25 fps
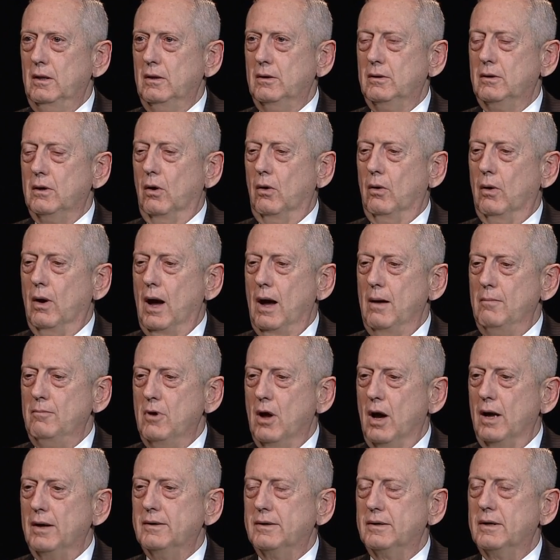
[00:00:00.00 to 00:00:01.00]
So I'm
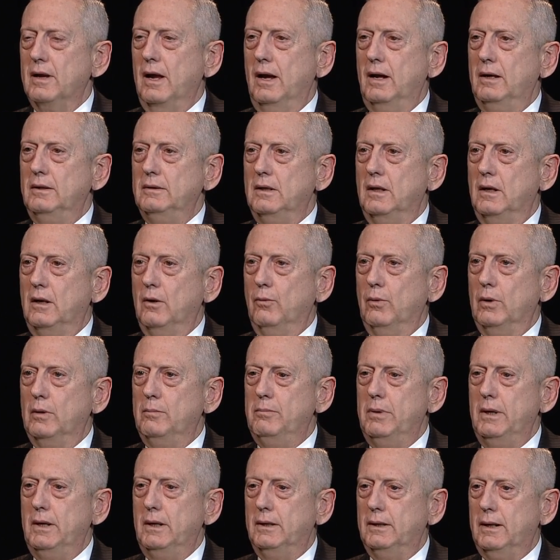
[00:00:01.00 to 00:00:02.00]
not saying that it would
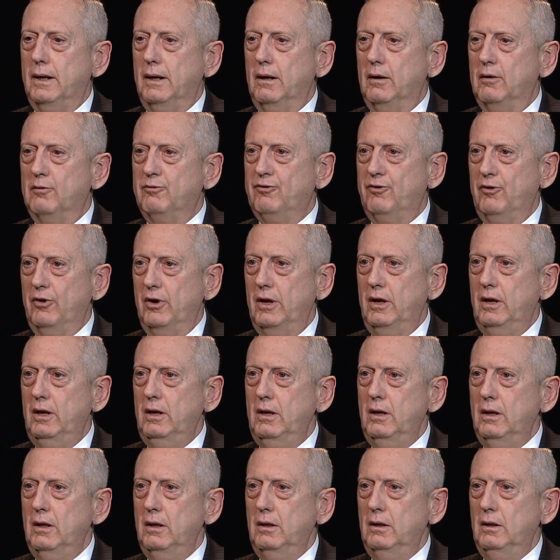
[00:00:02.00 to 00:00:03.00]
be
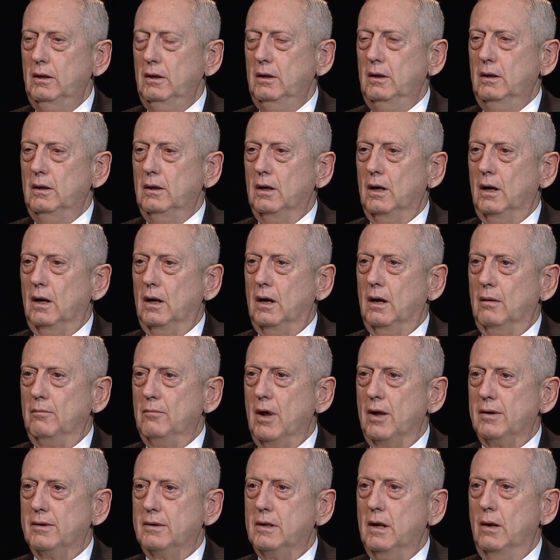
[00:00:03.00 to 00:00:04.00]
carefree. I'm
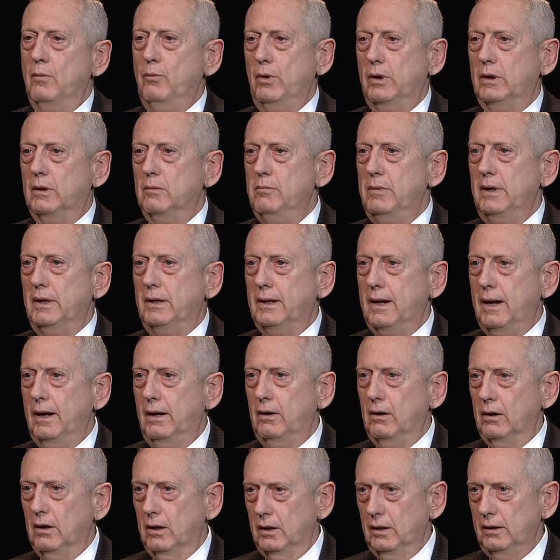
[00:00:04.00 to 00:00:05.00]
not saying we can be
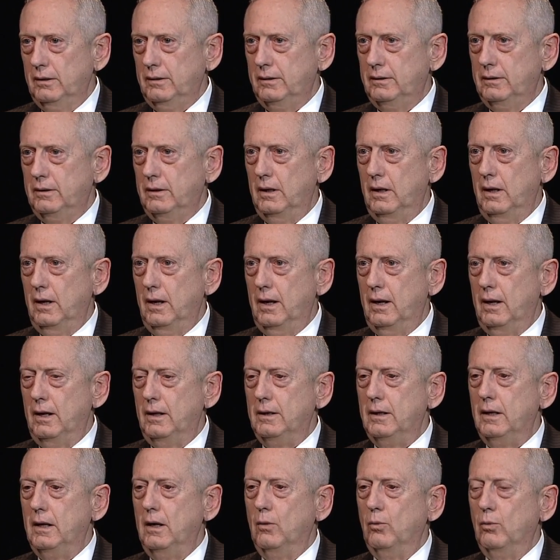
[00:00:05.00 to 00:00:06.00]
careless,
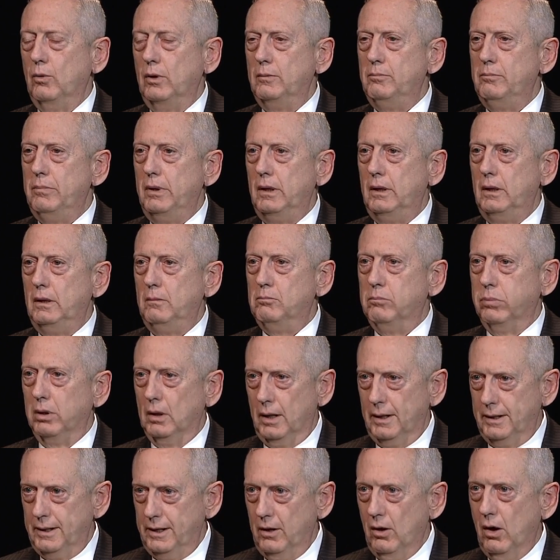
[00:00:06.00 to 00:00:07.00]
and it would be
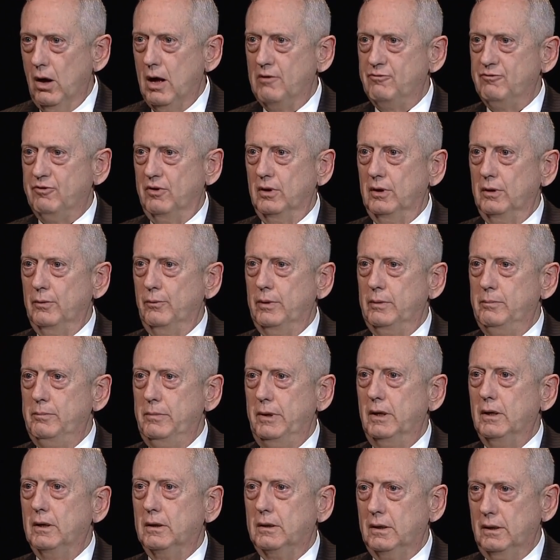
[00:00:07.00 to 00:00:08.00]
bloody awful. It would
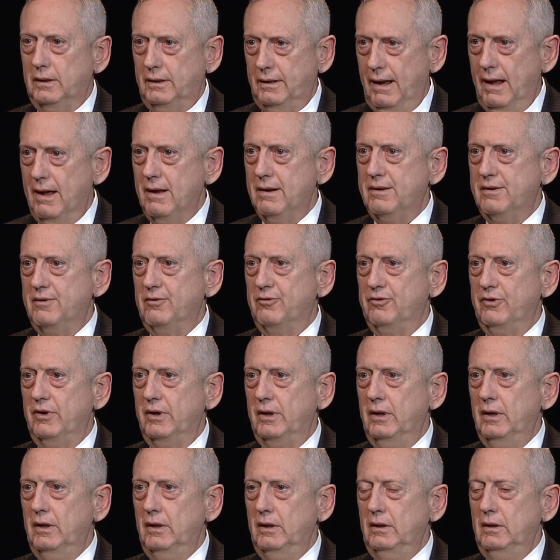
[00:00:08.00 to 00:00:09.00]
be a catastrophe
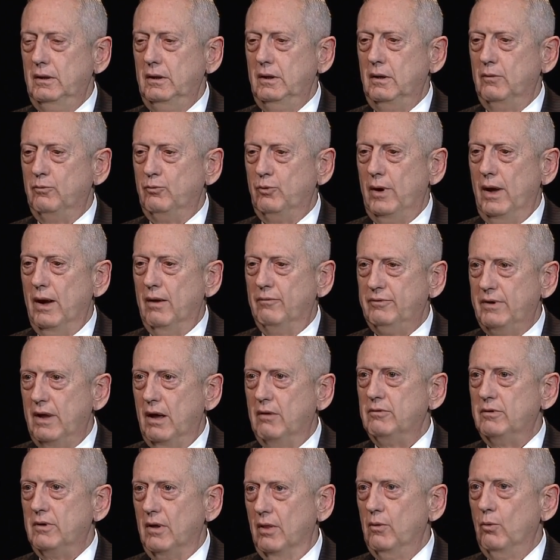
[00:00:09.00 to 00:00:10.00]
if we have to
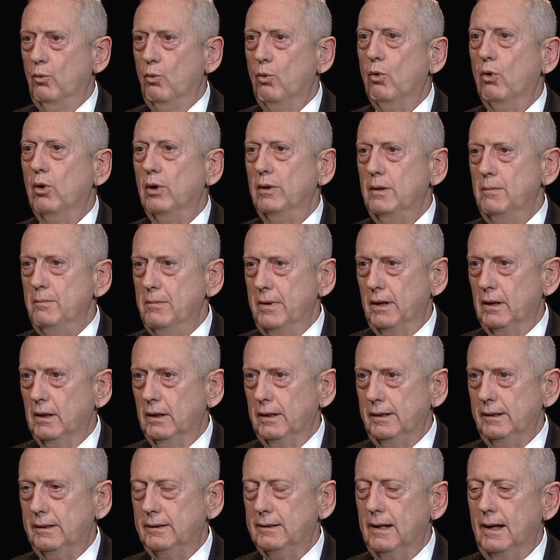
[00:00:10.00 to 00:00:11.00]
have another war in the Middle
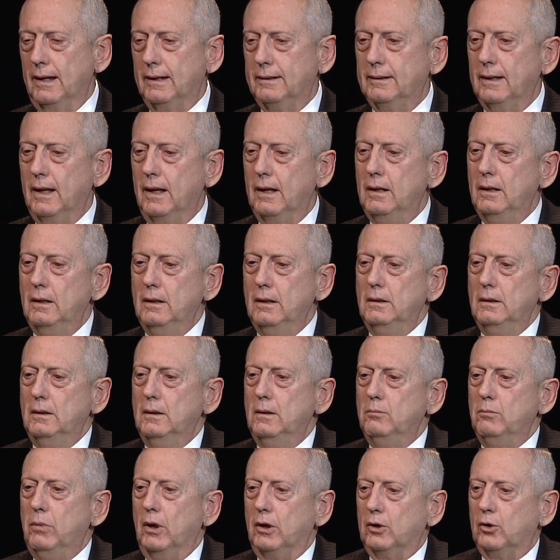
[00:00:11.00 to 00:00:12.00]
East like that.
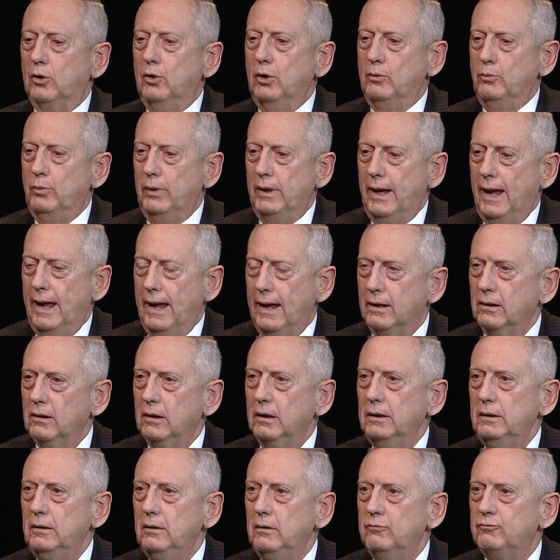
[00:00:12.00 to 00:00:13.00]
But could we
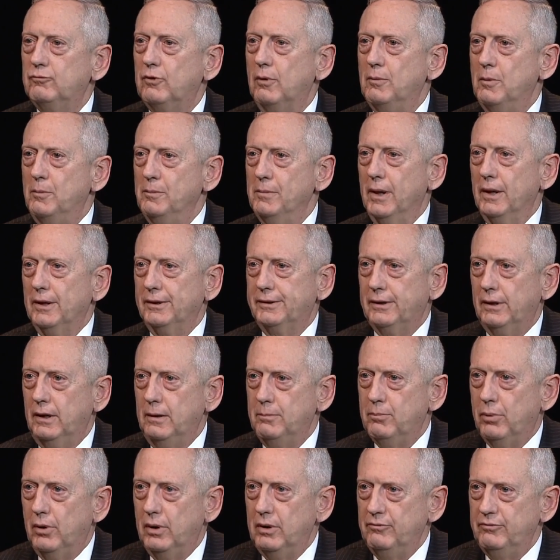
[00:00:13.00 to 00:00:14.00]
handle it from a military
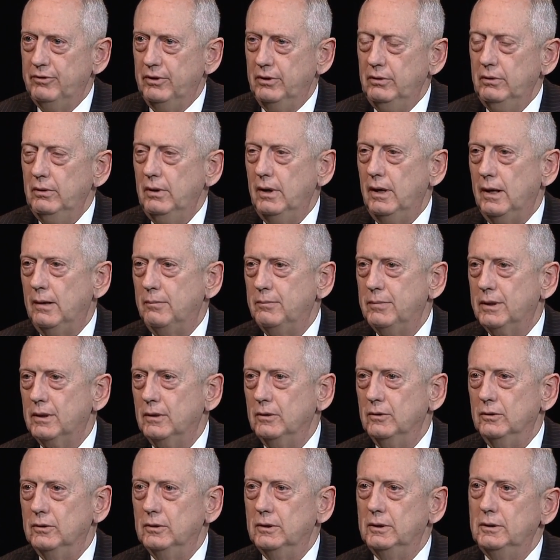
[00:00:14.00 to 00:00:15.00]
point of view?
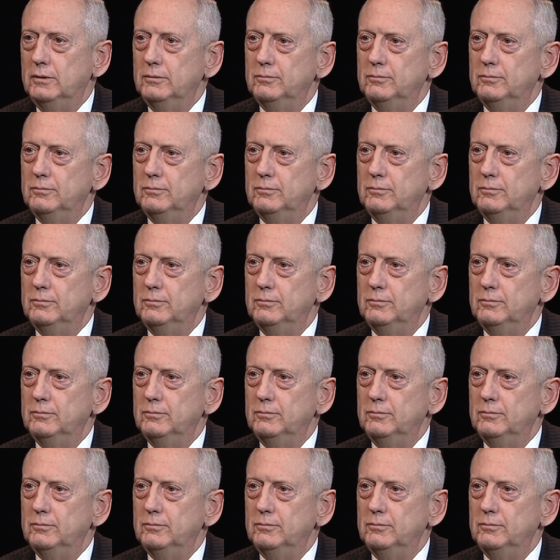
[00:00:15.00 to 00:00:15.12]
Absolutely.